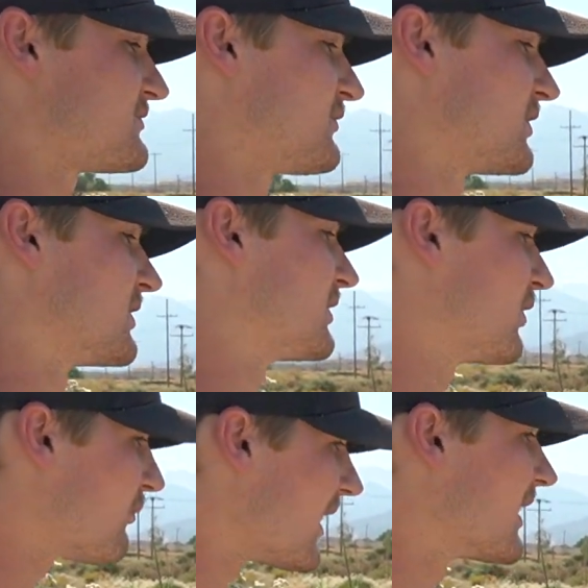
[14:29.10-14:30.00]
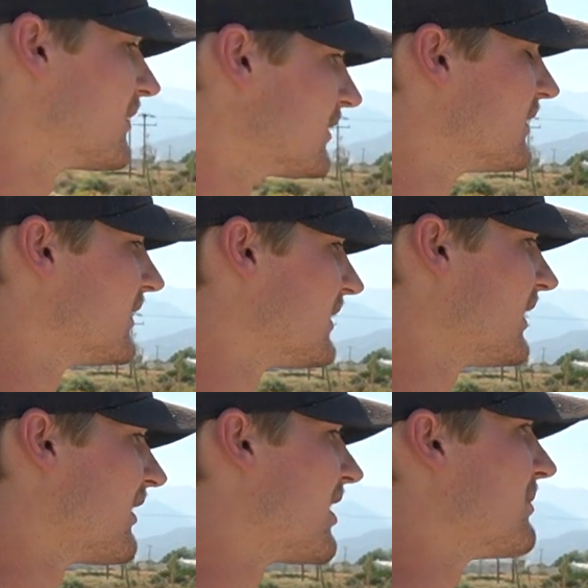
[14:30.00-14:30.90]
for a while.
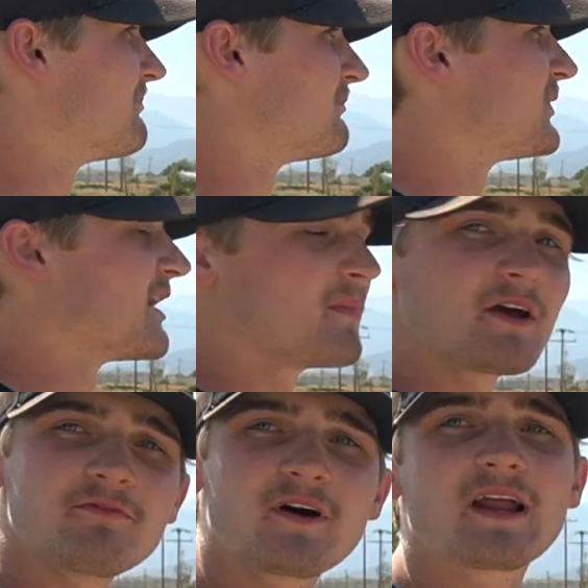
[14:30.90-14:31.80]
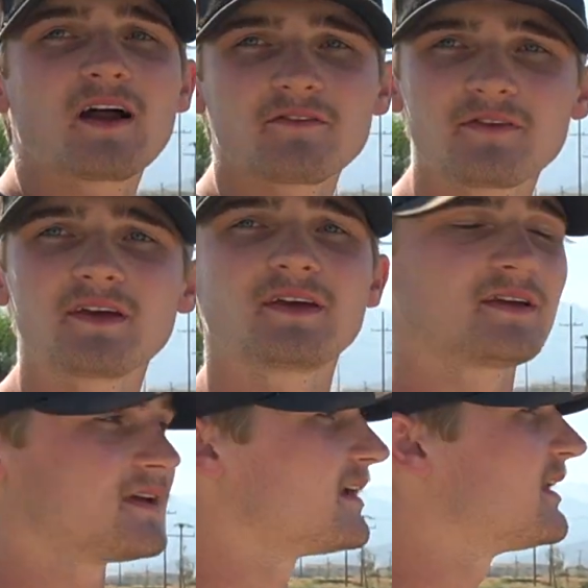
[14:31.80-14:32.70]
Get my fun out of it,
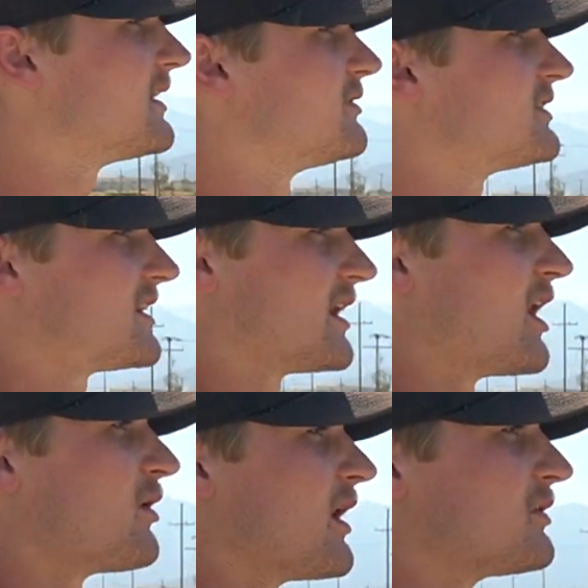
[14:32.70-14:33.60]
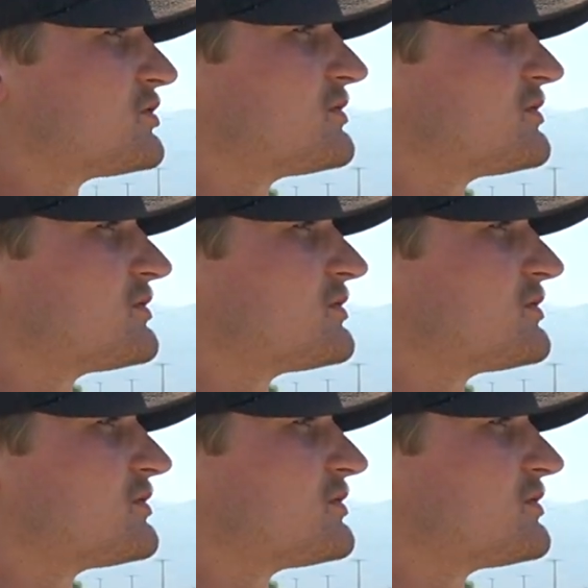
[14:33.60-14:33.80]
and I